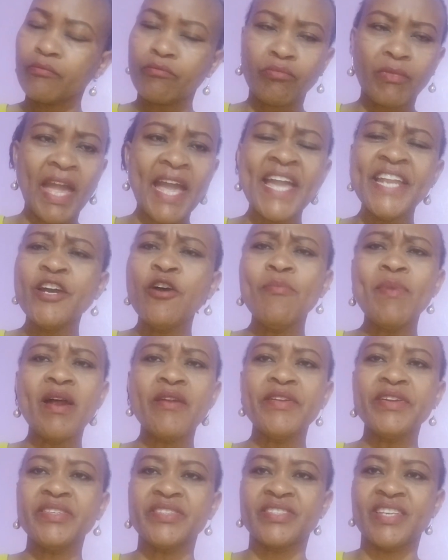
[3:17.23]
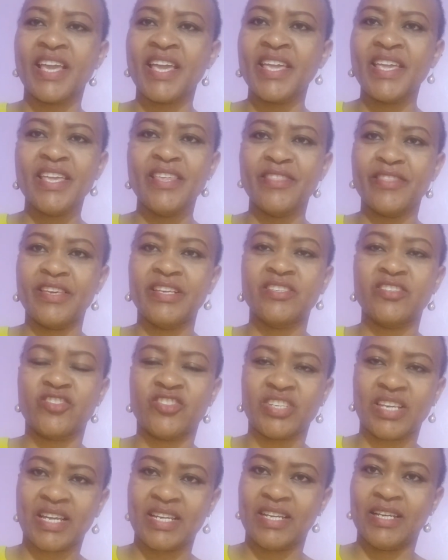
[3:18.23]
I normally say in this
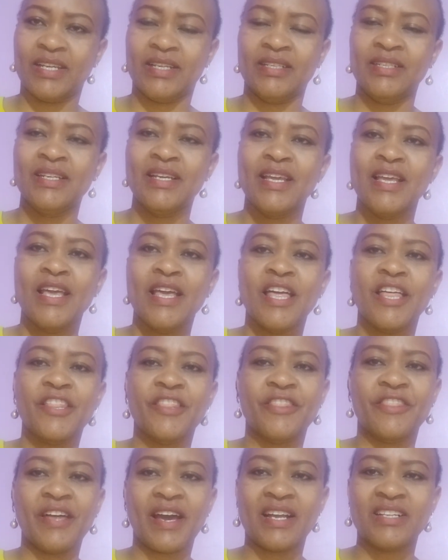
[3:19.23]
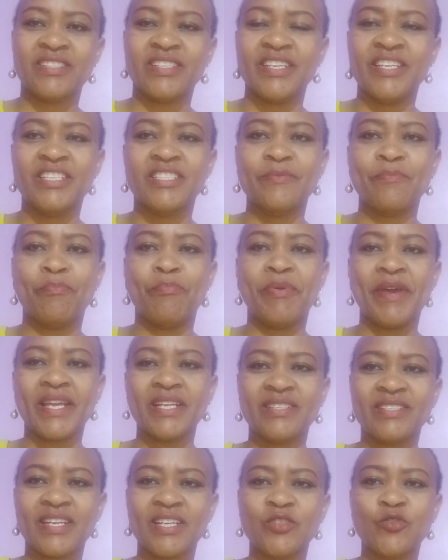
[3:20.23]
channel that it's
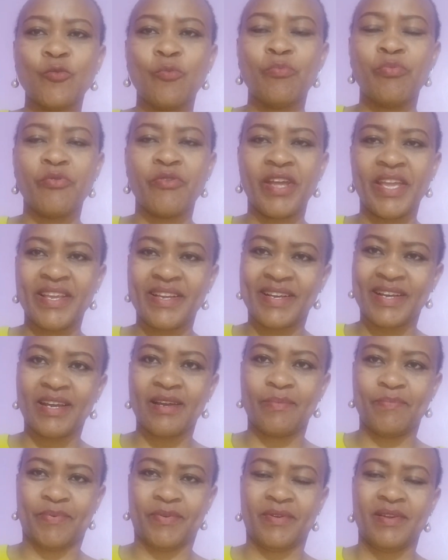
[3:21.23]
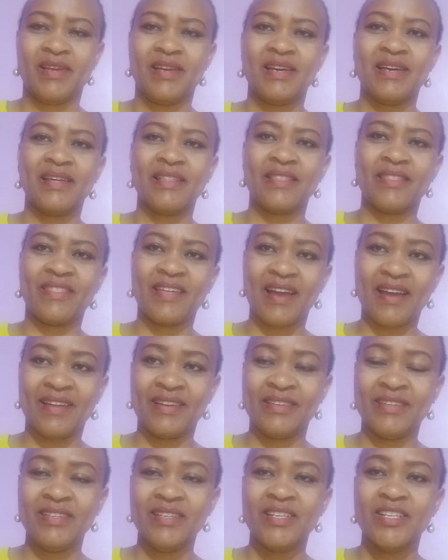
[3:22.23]
better to break up
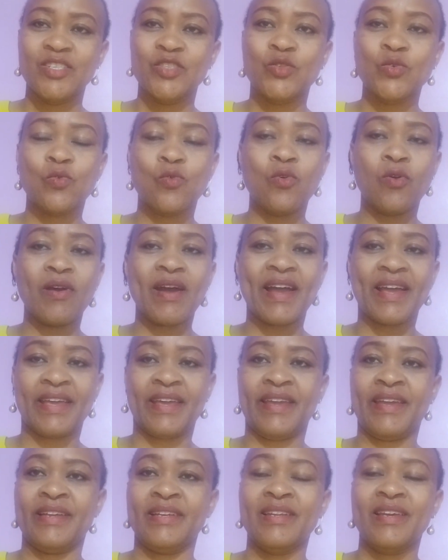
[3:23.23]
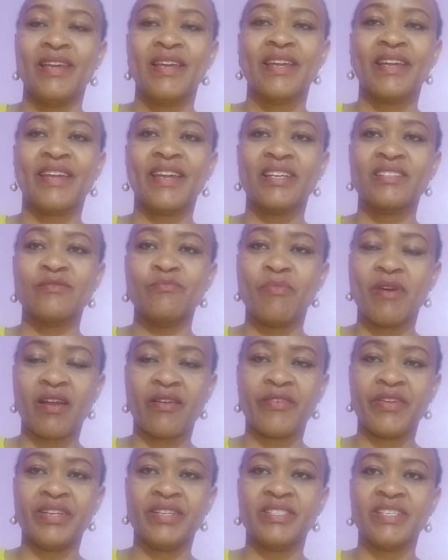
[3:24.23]
than to go ahead, get
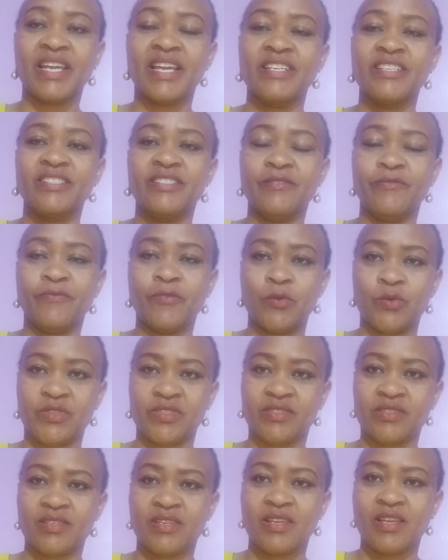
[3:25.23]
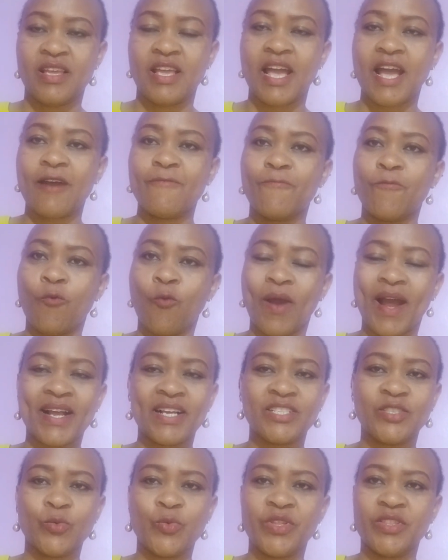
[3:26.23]
married, and divorce. I've
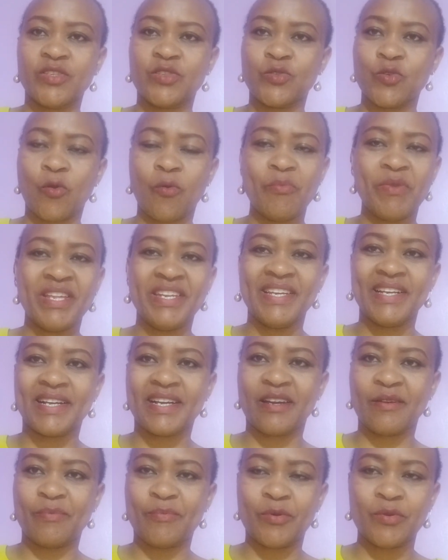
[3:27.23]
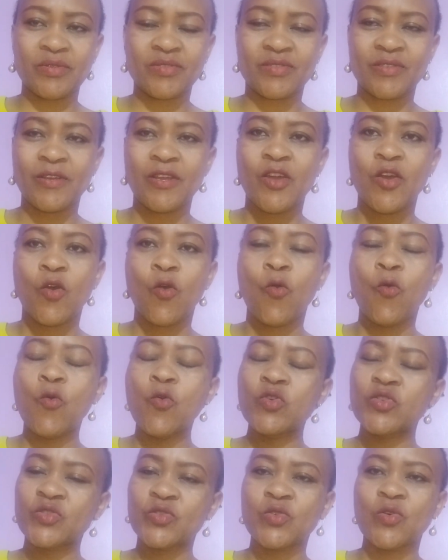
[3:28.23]
worked with so many couples
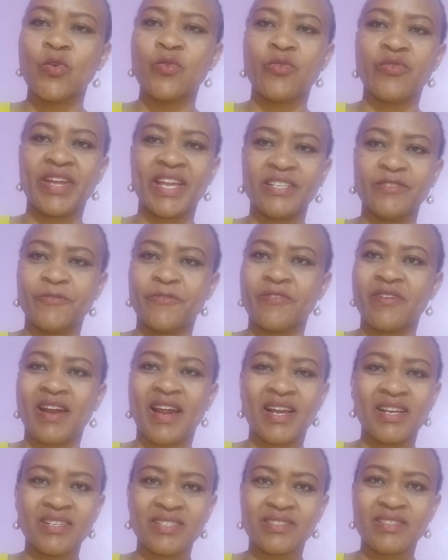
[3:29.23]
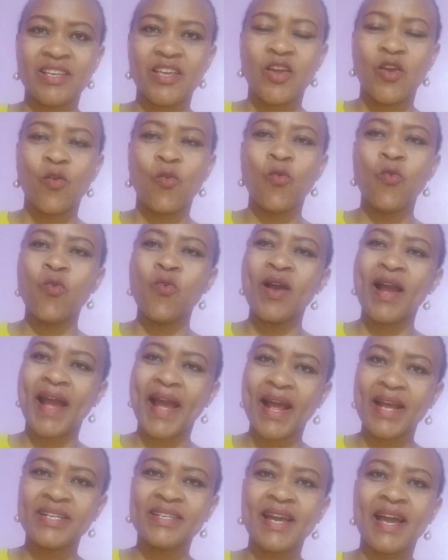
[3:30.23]
who saw red flags, who
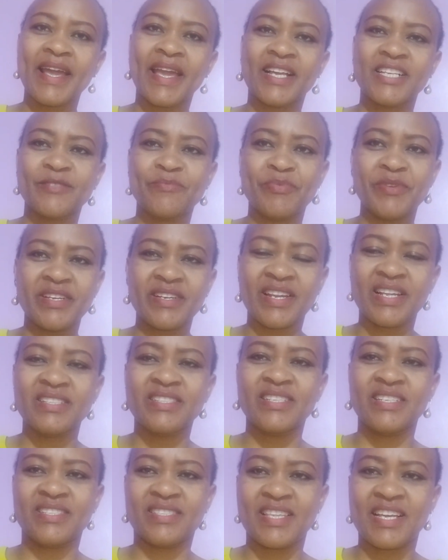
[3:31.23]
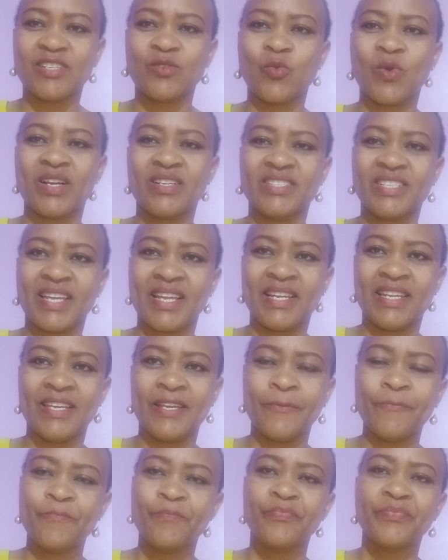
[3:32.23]
had experiences that were
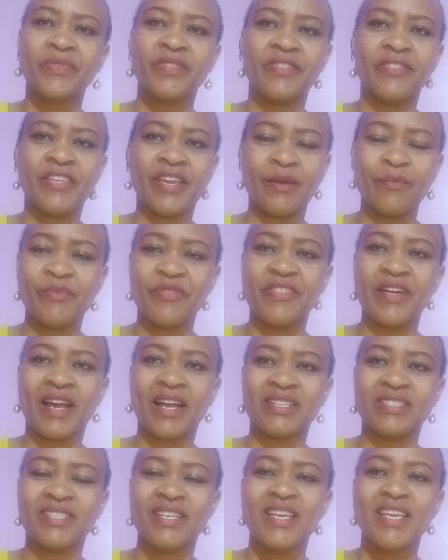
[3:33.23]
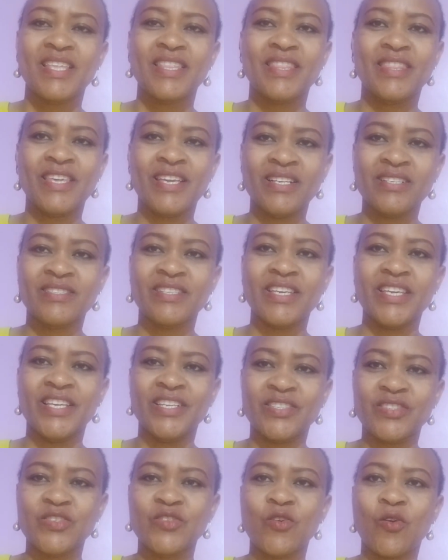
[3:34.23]
telling them that this
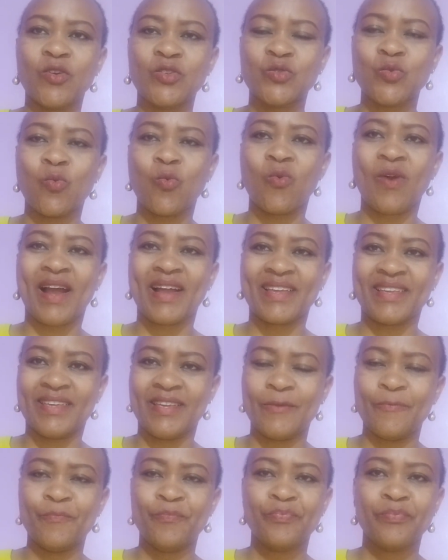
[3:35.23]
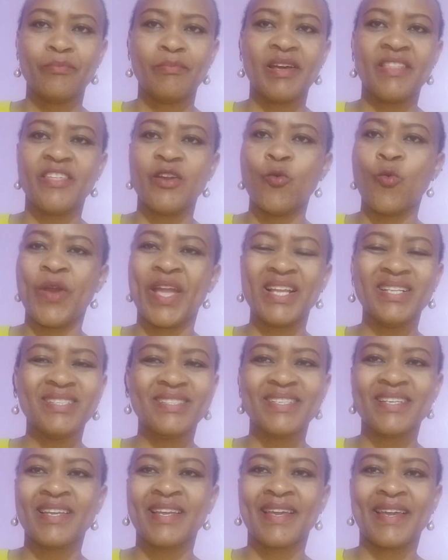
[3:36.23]
is not working, but they went
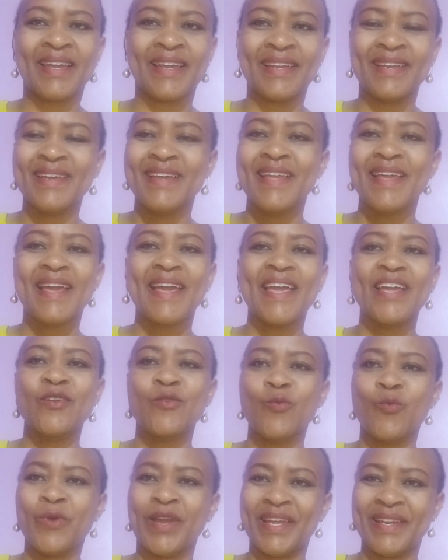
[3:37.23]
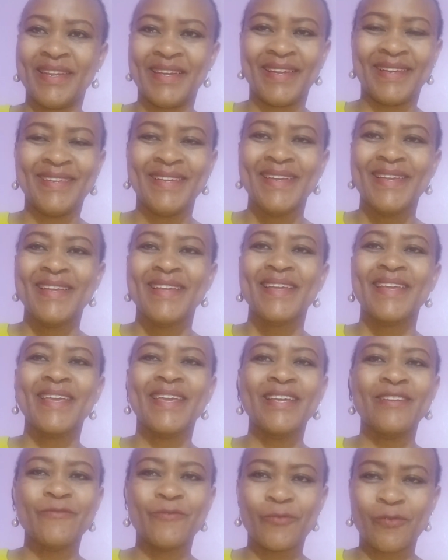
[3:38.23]
ahead and wedded
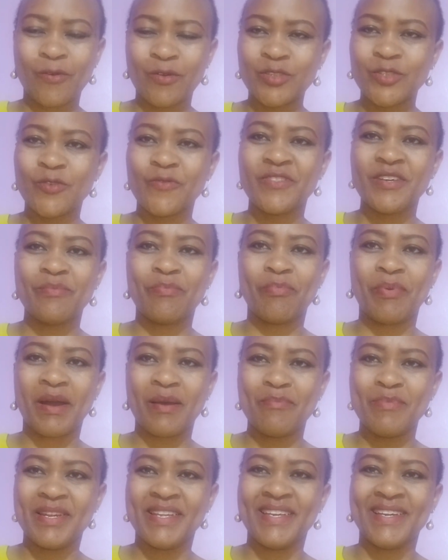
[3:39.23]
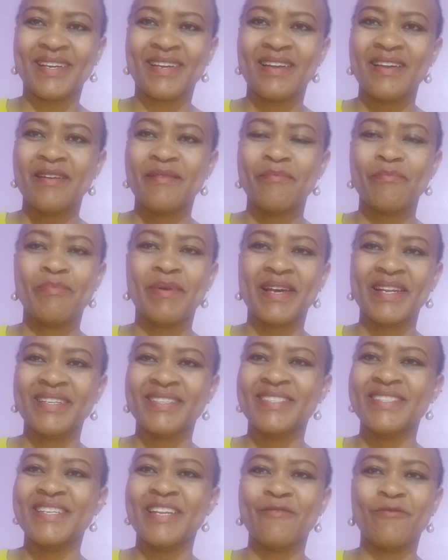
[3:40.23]
in front of the public, but
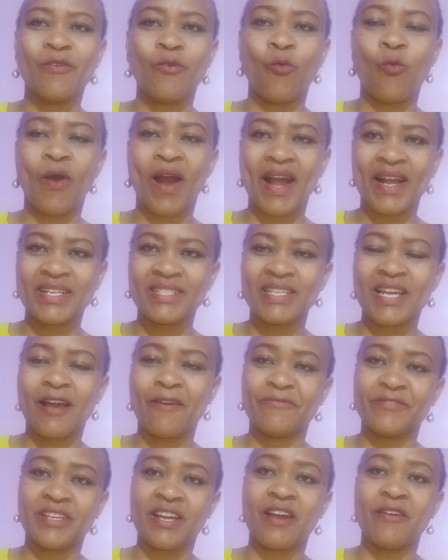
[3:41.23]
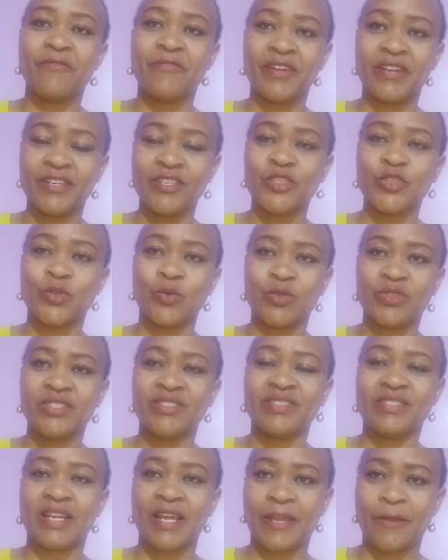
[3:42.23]
it never worked after a very short
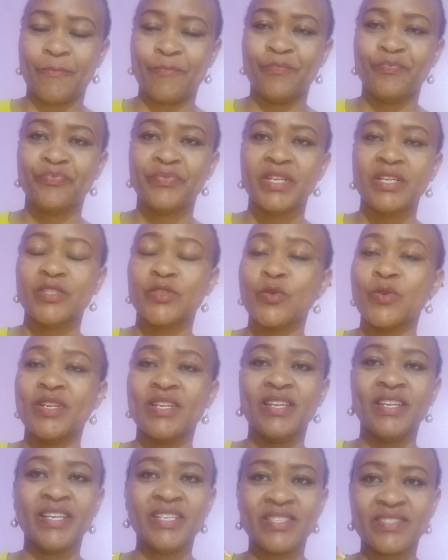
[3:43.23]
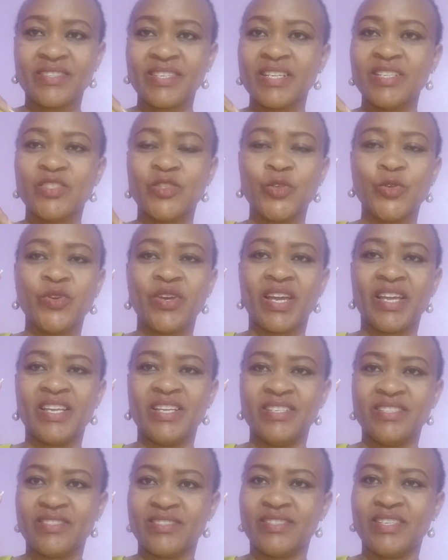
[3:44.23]
time. So listen to your
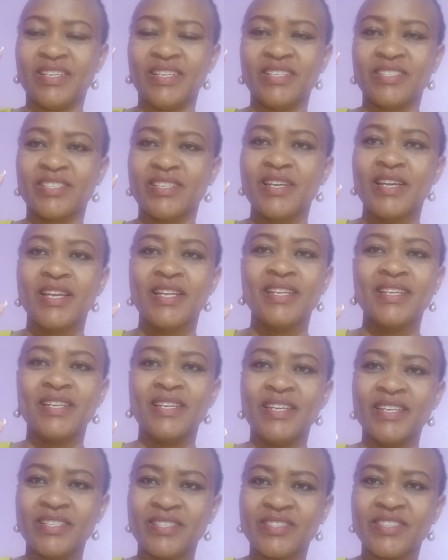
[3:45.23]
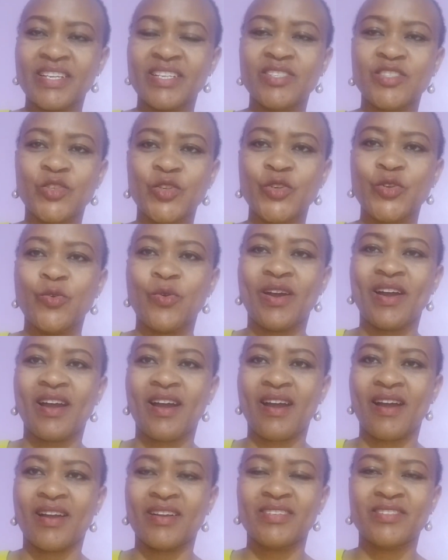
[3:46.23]
instinct, listen to your
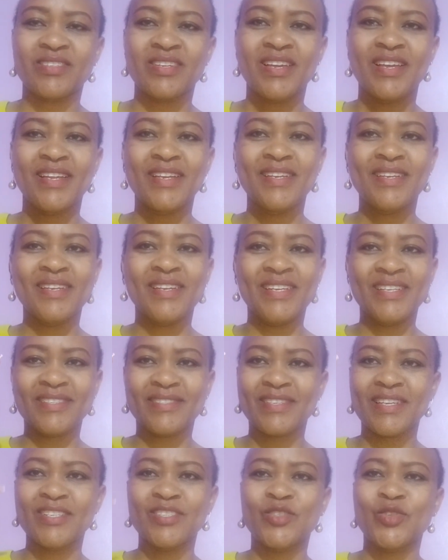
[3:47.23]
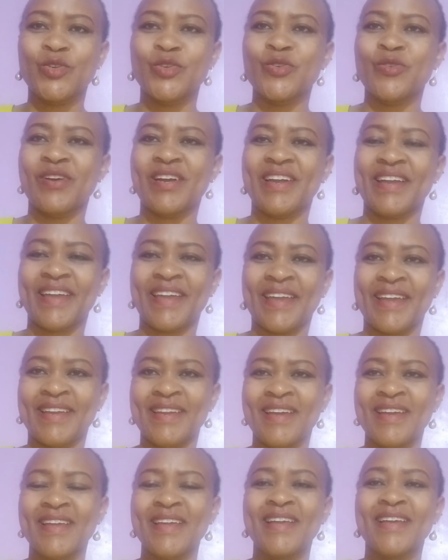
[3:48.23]
heart, listen to your head,
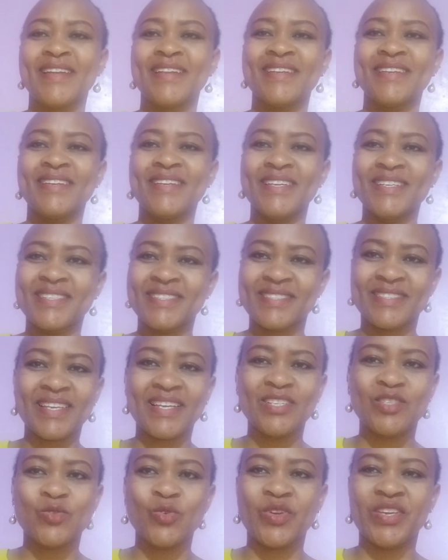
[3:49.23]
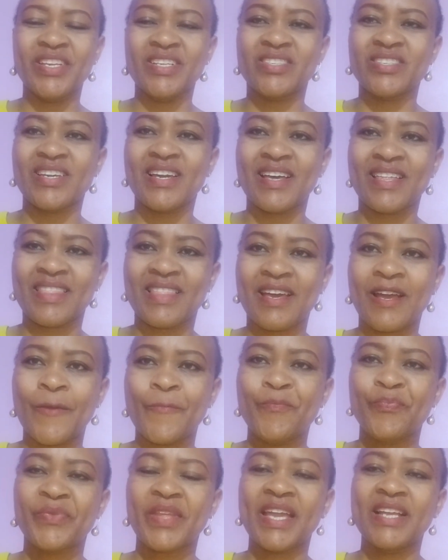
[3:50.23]
listen to each other,
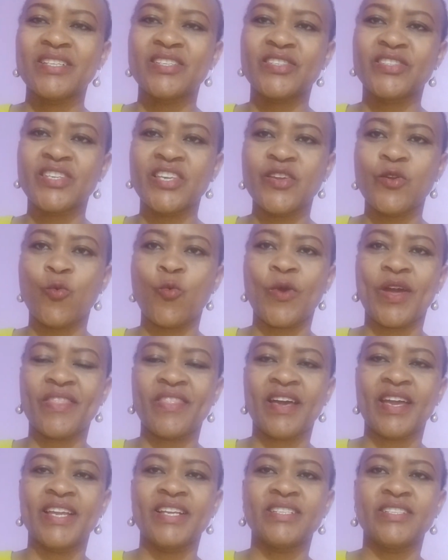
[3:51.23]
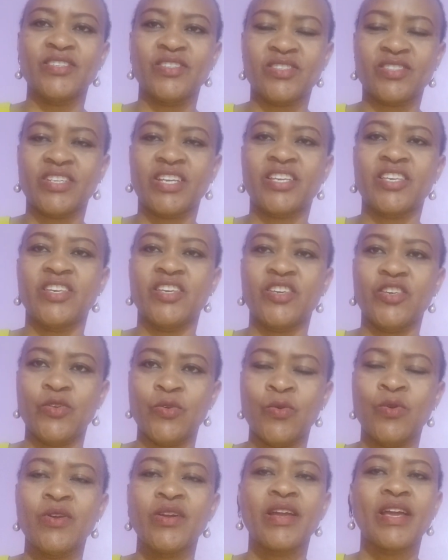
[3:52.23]
and see whether it is taking
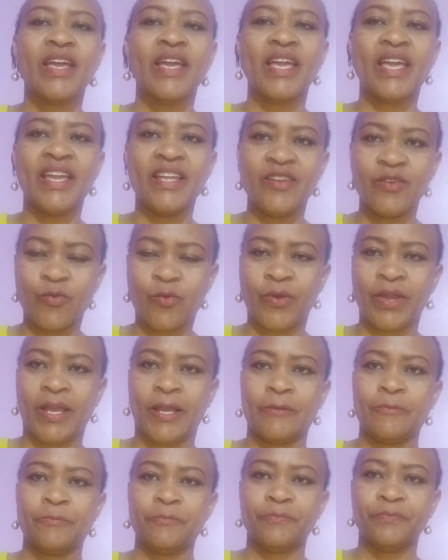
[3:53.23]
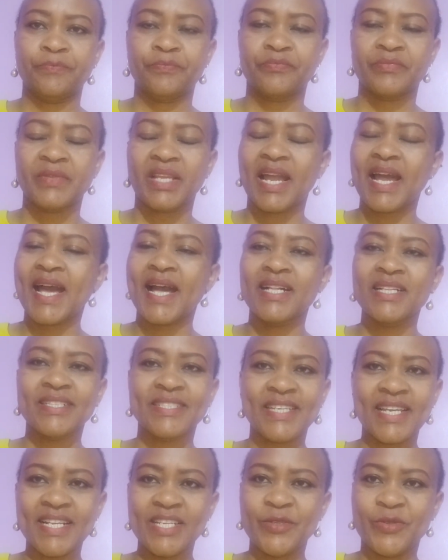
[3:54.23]
you anywhere. I'll
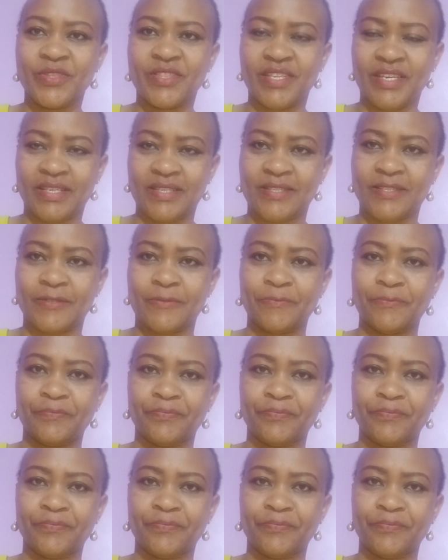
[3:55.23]
tell you this.